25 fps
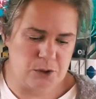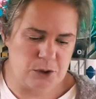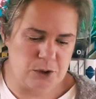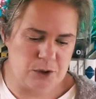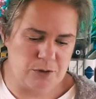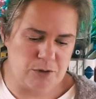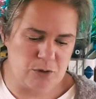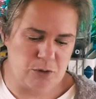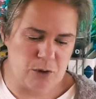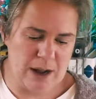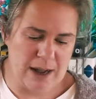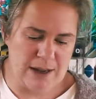sort
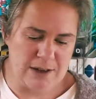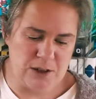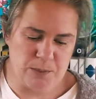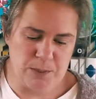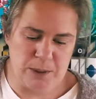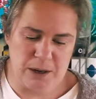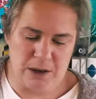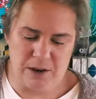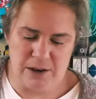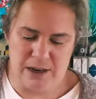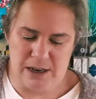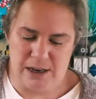of
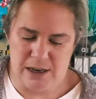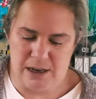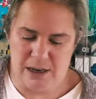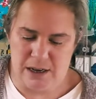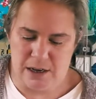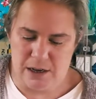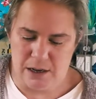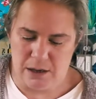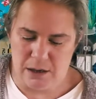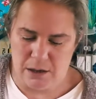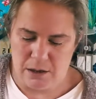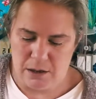
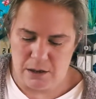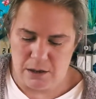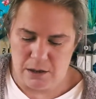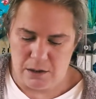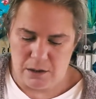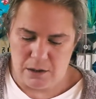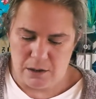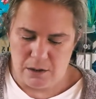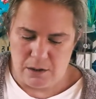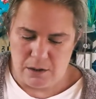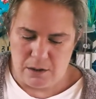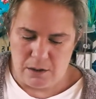raspberry-y,
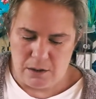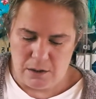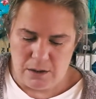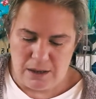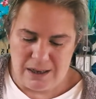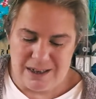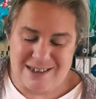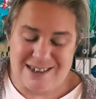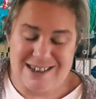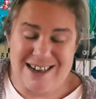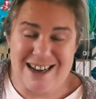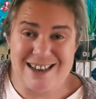
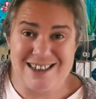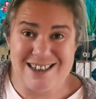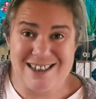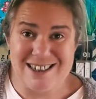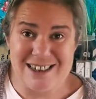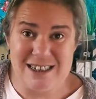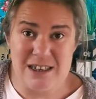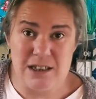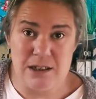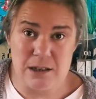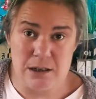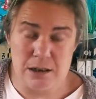is
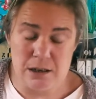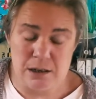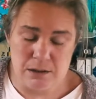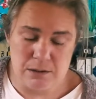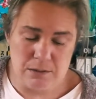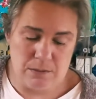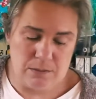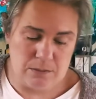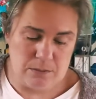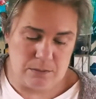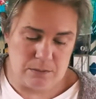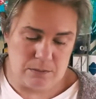Cassis,
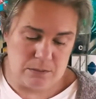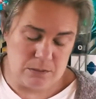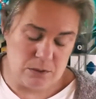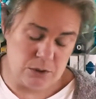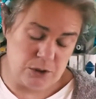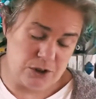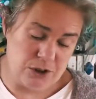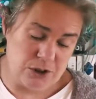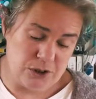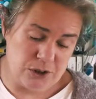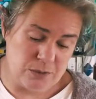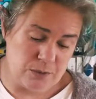
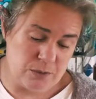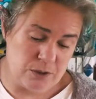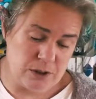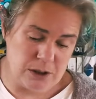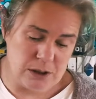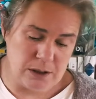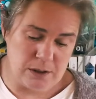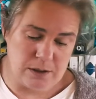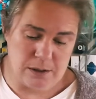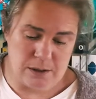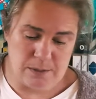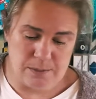which is
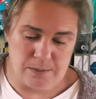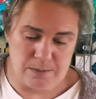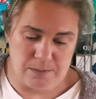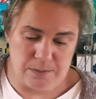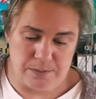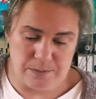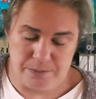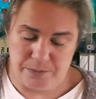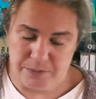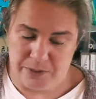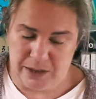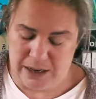really the
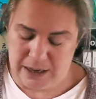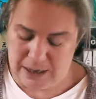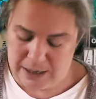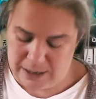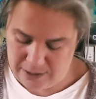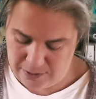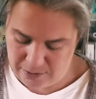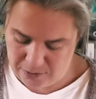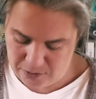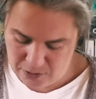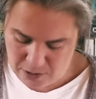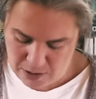thing it
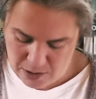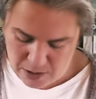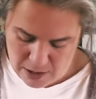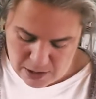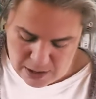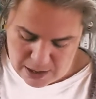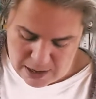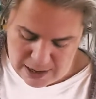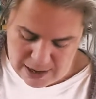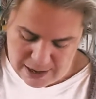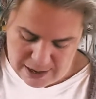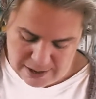is.
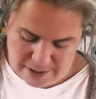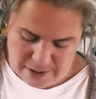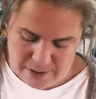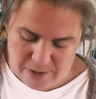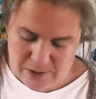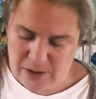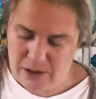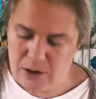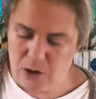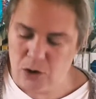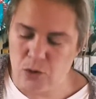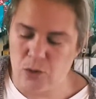And
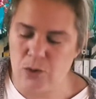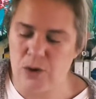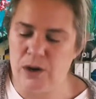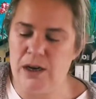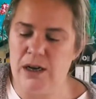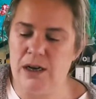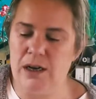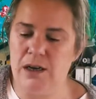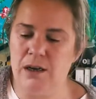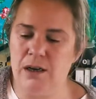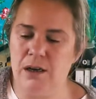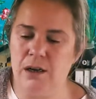the
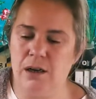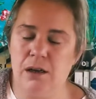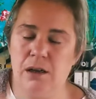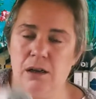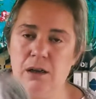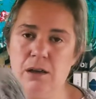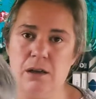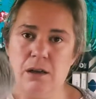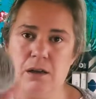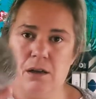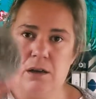green,